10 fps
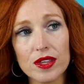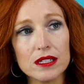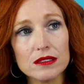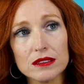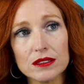
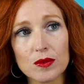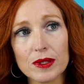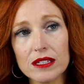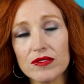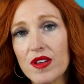The
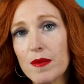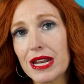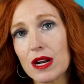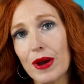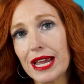real
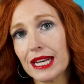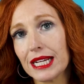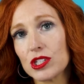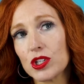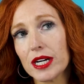feminine
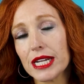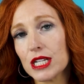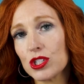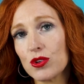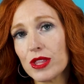awakening started
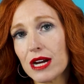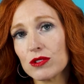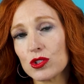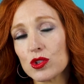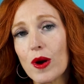in
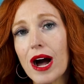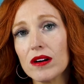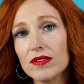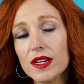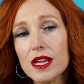
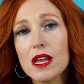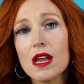2012.